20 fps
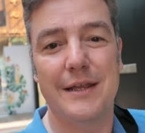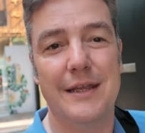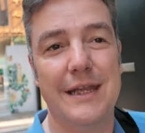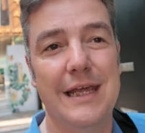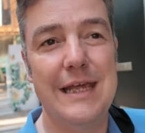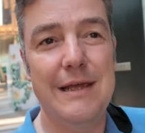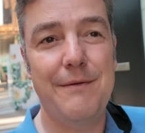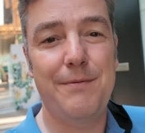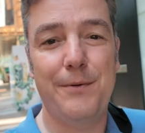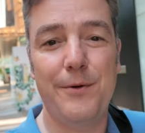
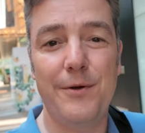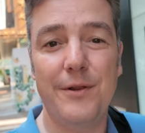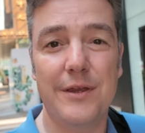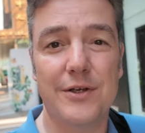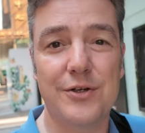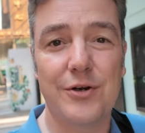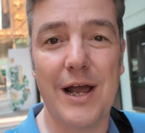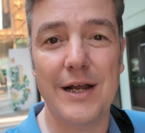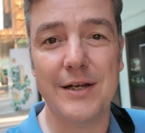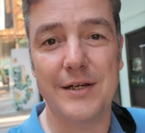the first
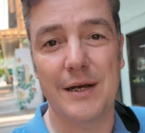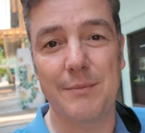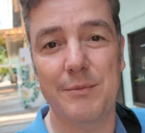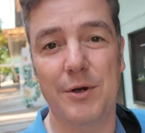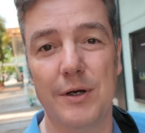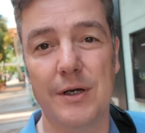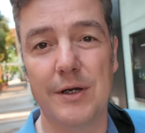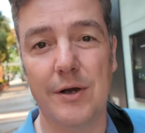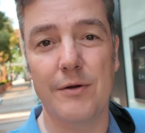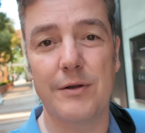attraction I'm
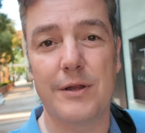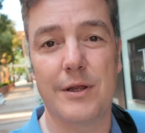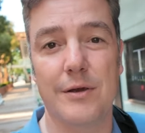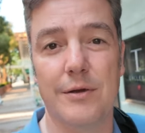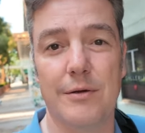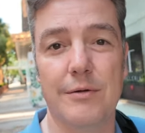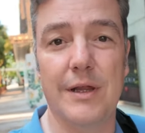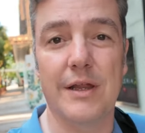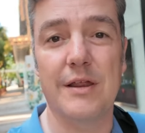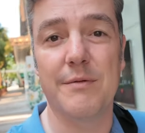going to go
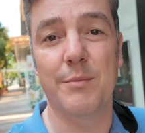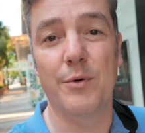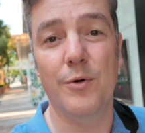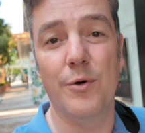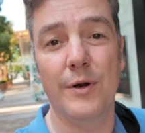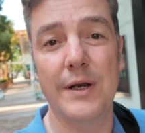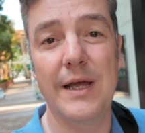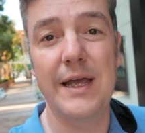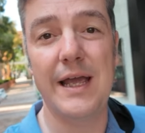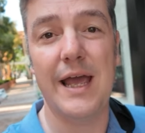to this
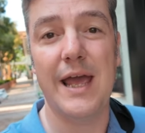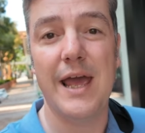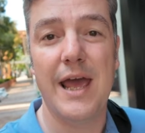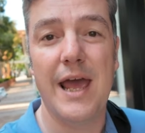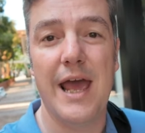morning